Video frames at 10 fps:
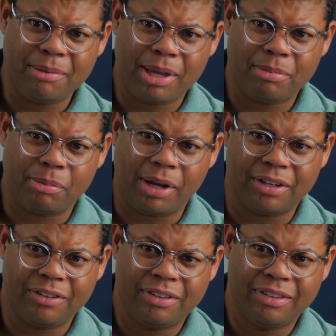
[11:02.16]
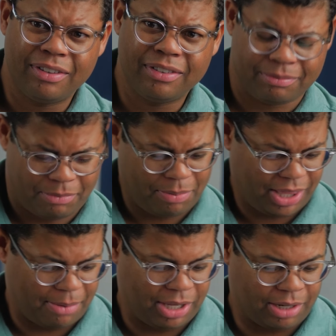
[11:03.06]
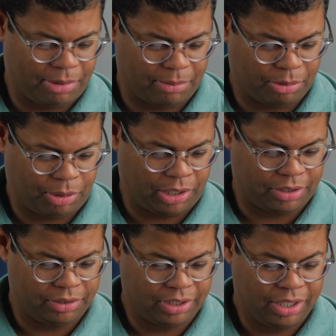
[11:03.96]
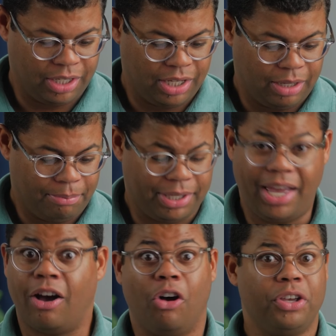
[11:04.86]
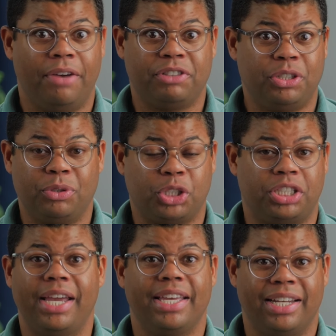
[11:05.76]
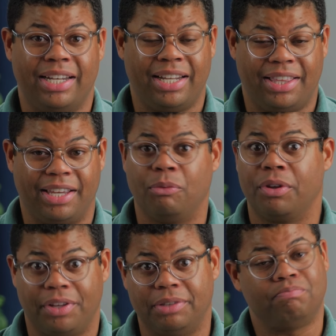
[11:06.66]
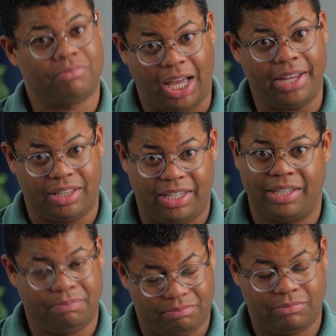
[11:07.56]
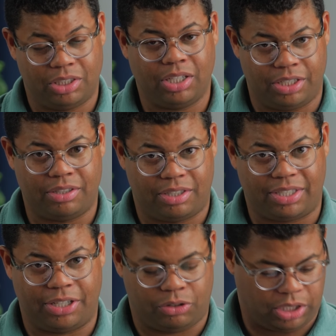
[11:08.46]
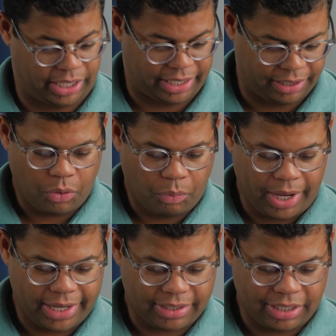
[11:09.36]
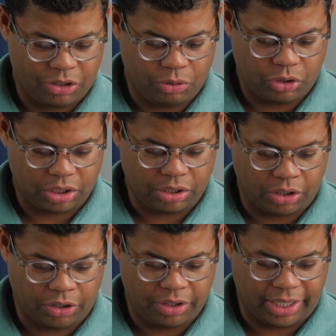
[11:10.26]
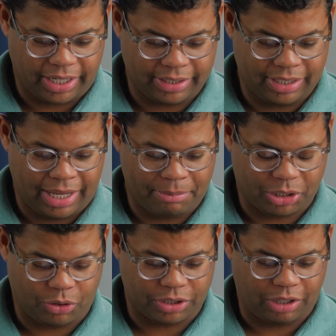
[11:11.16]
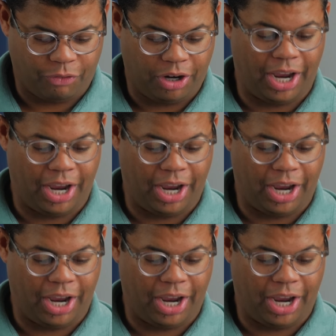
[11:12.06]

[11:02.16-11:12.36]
a baby bottle? Maybe they mean a baby bottle. But yeah, all you have to do is shake it in anything with a tightly good sealed lid. Wait, did you just learn that his name is Kristopher?